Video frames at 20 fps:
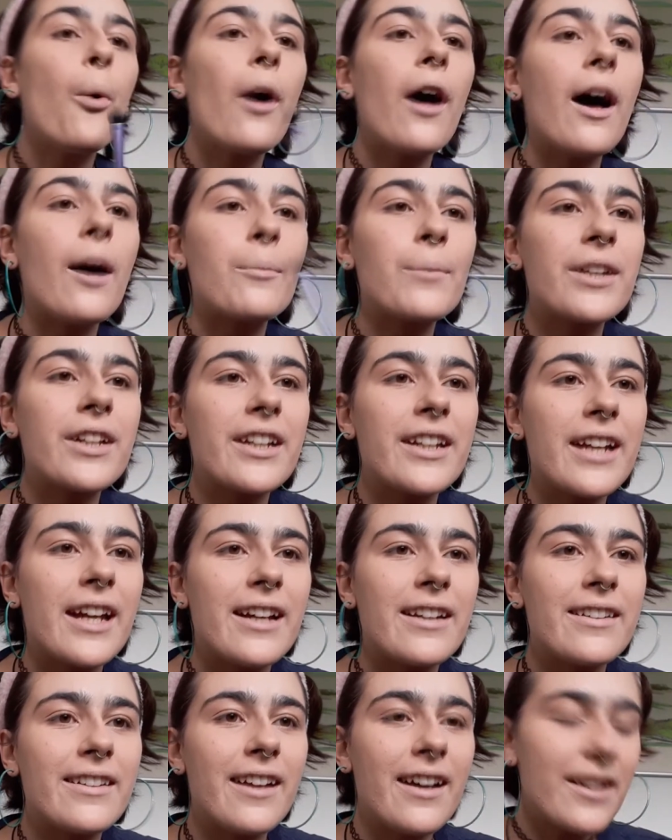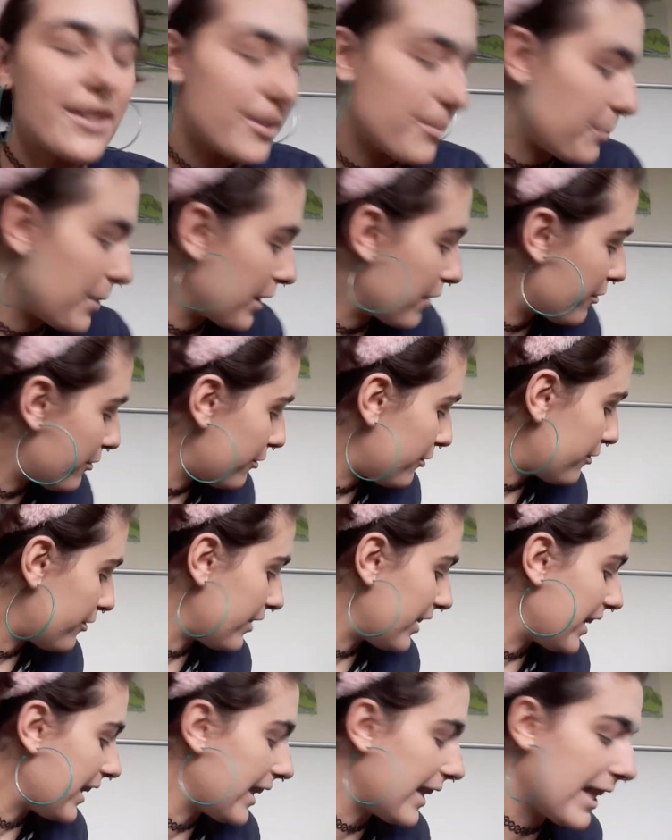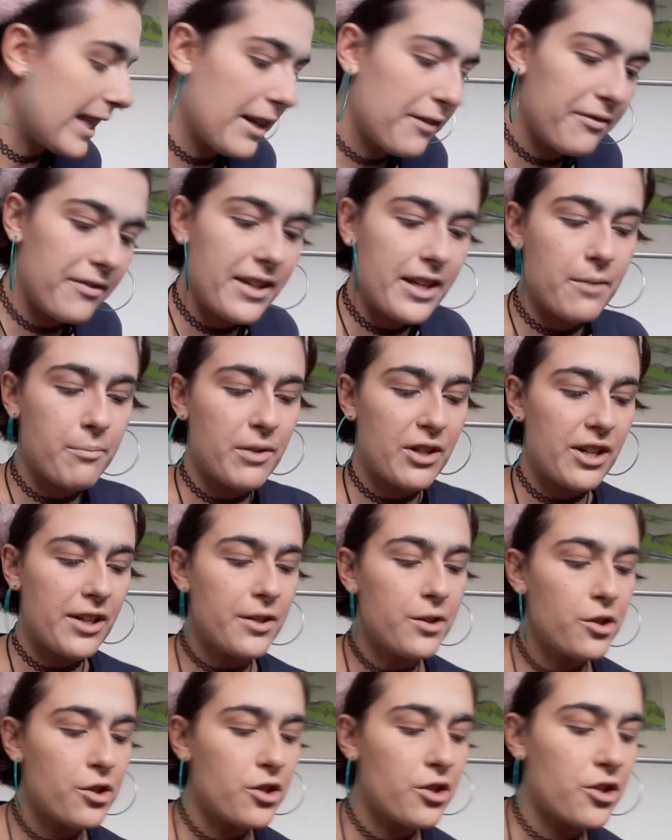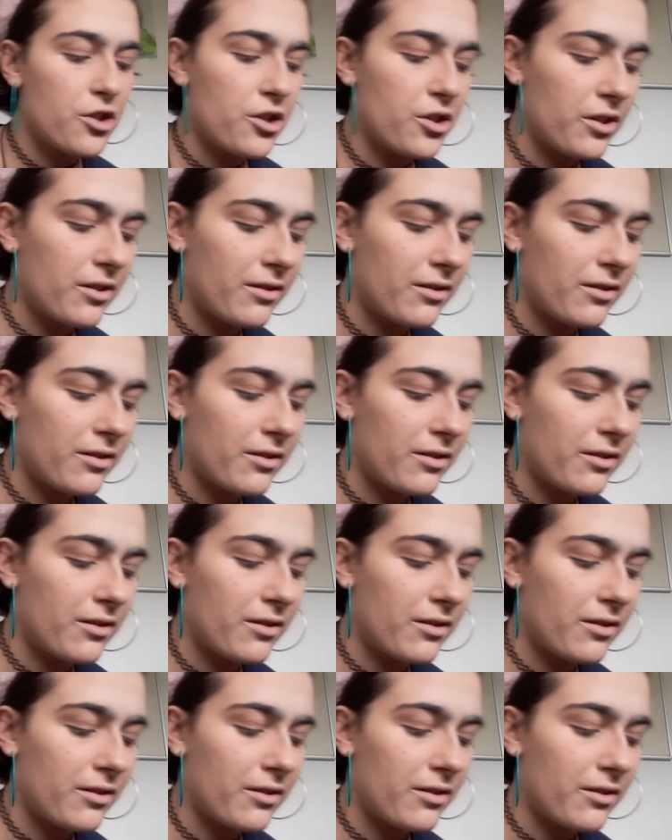I'm gonna get a nice big fluffy brush,